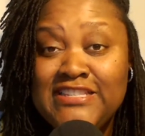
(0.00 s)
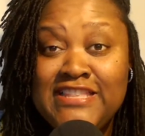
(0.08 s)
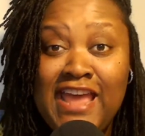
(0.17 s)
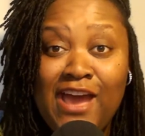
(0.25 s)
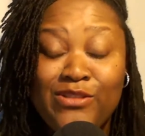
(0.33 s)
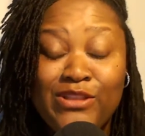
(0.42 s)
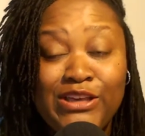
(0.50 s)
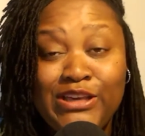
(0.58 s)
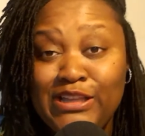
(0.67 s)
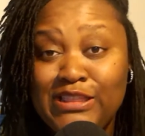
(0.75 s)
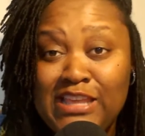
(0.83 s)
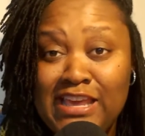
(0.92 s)
Now, the
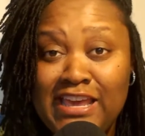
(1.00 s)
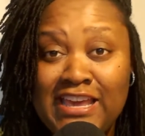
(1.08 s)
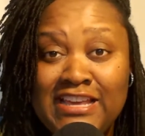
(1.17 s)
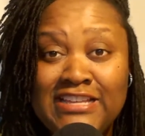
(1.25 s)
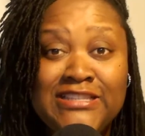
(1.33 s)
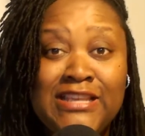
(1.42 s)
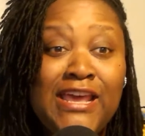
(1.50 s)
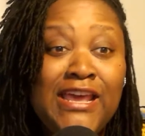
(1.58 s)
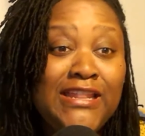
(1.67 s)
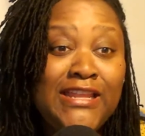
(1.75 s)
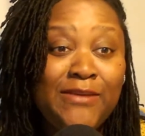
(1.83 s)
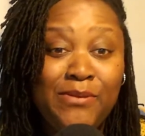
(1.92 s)
good thing is
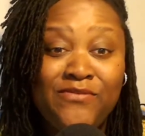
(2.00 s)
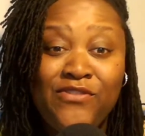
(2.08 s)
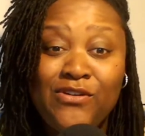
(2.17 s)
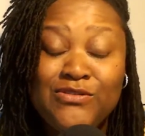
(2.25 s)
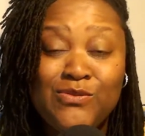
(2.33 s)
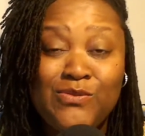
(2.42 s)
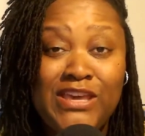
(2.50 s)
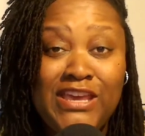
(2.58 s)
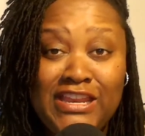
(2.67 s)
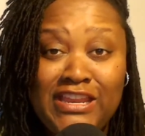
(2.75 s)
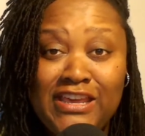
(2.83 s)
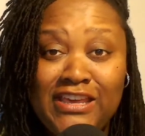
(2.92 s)
that folks from
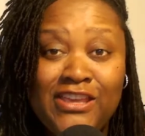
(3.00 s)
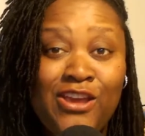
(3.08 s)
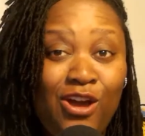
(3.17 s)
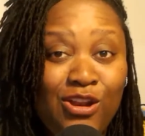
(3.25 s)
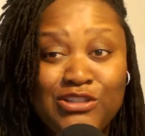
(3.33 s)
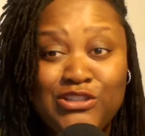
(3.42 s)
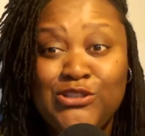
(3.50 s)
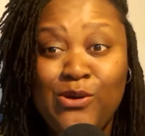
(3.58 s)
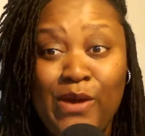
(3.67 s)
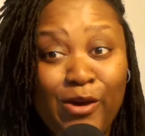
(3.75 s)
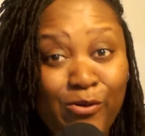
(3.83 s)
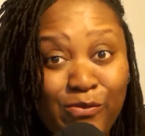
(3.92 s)
Kenya, y'all are so
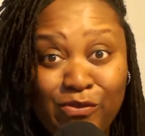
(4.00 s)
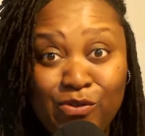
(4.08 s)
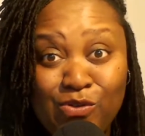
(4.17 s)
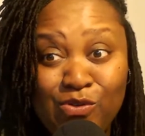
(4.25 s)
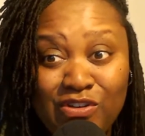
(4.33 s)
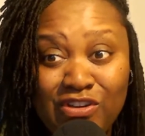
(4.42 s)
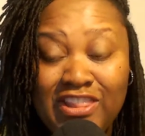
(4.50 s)
helpful.